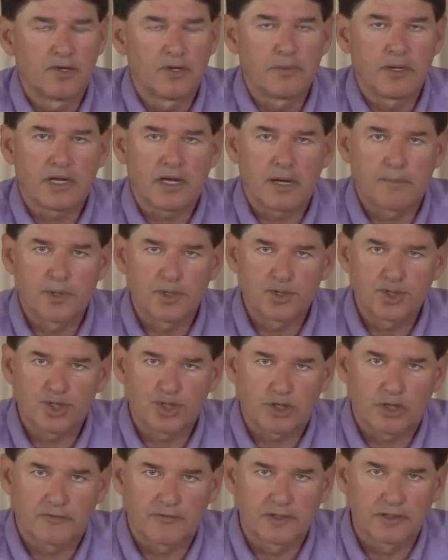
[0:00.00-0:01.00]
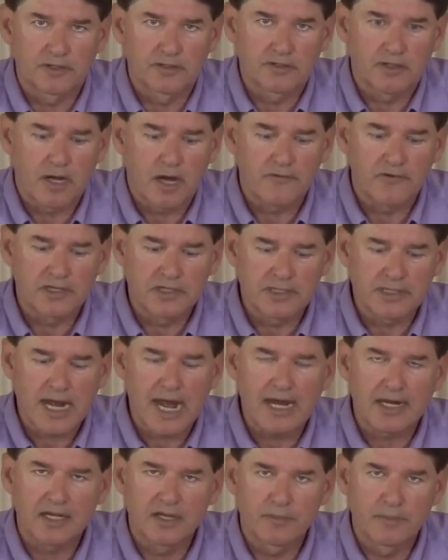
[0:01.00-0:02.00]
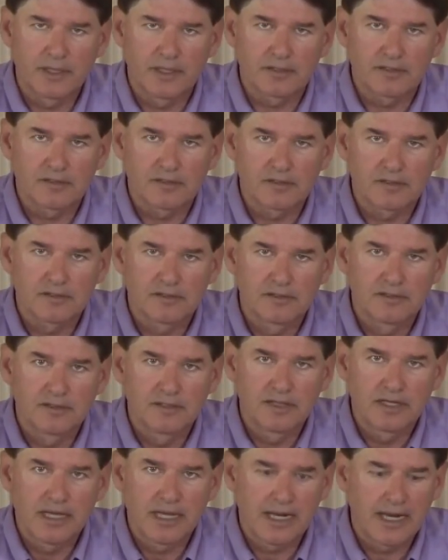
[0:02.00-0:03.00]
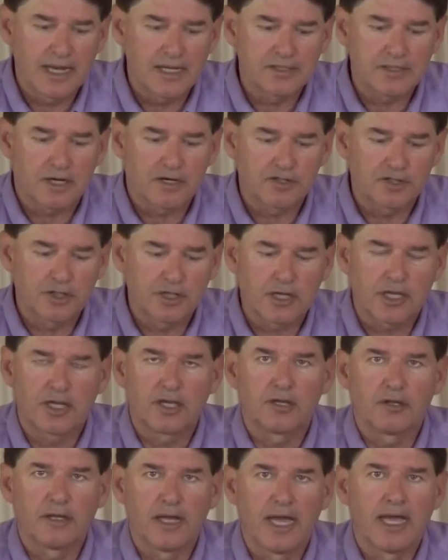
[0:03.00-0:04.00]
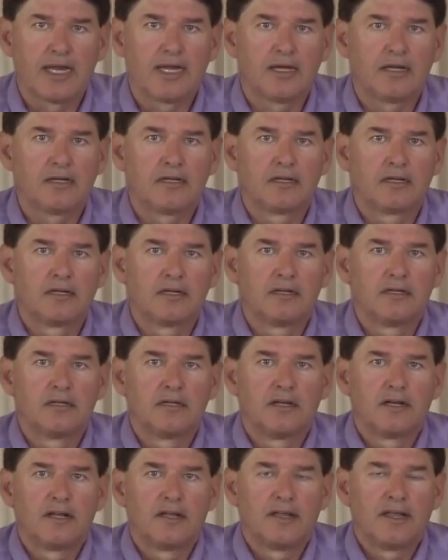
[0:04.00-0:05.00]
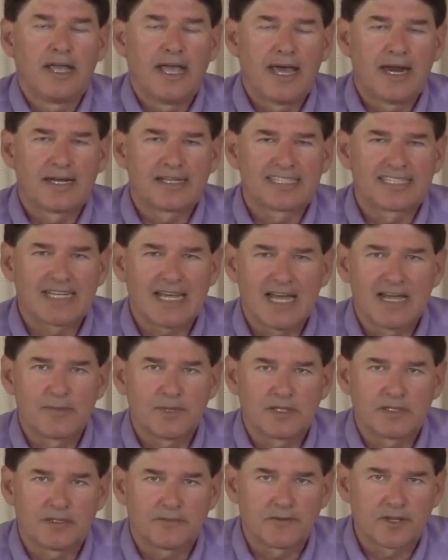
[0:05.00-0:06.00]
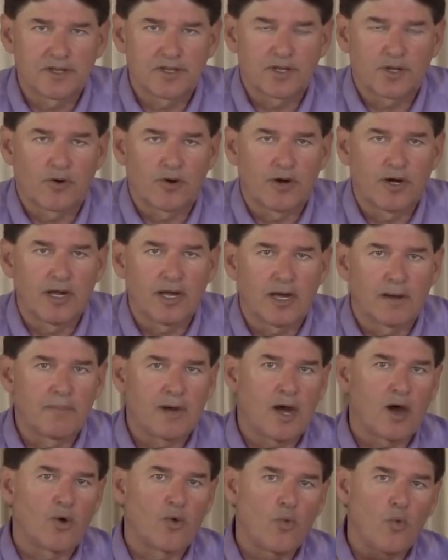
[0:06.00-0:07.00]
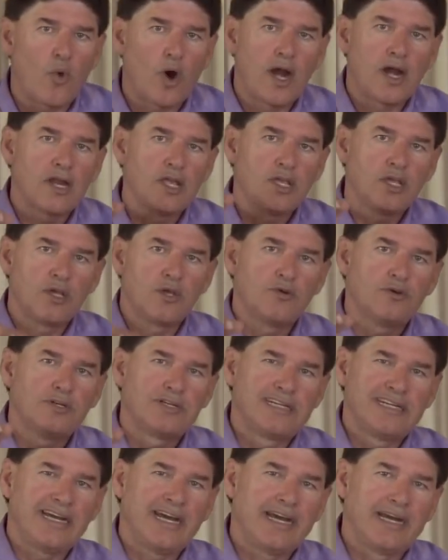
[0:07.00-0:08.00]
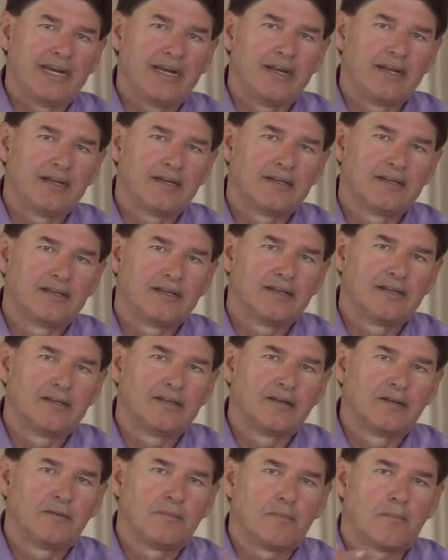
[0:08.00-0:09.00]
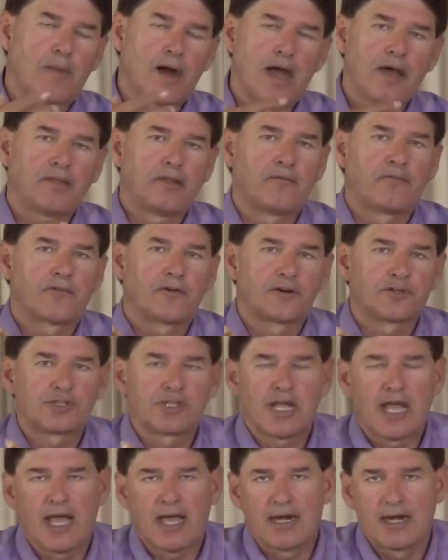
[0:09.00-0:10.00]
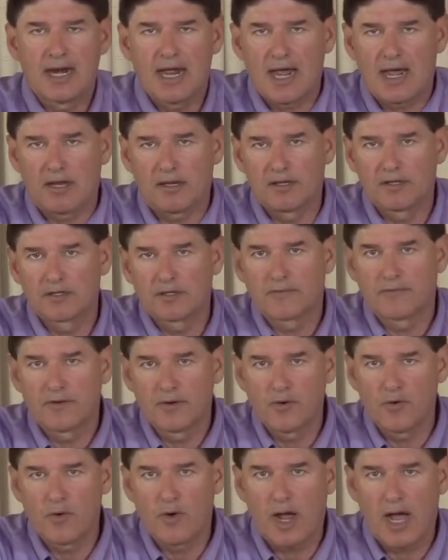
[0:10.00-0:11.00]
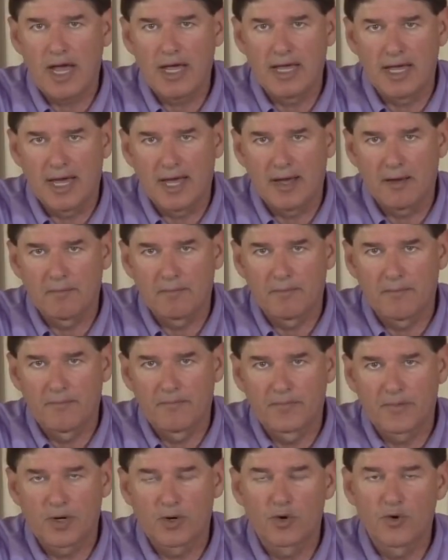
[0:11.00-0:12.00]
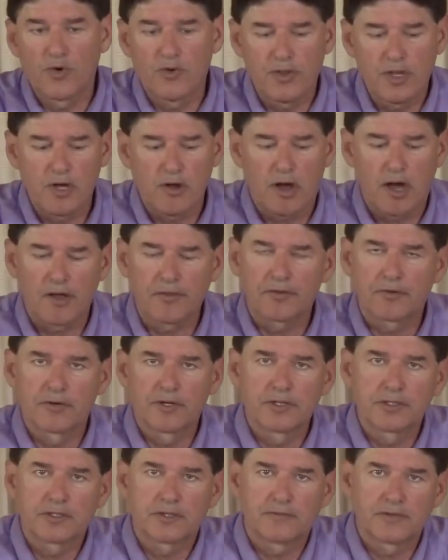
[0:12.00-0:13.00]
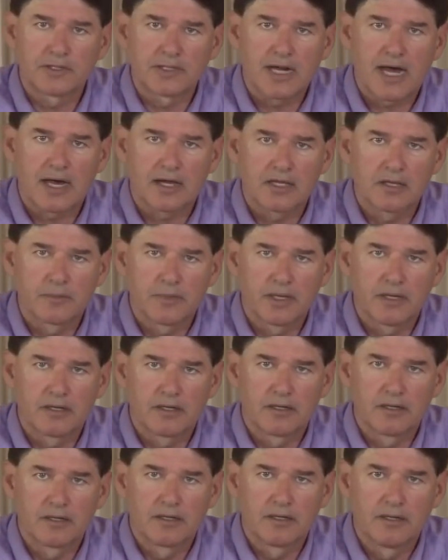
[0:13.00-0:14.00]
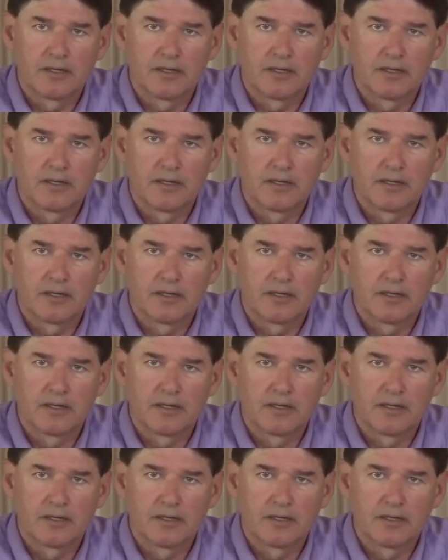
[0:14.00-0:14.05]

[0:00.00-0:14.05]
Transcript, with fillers: When you become a servant of a document, it has articulated an assignment of authority about what you did by the firsthand knowledge of who I am or who the author is of the document.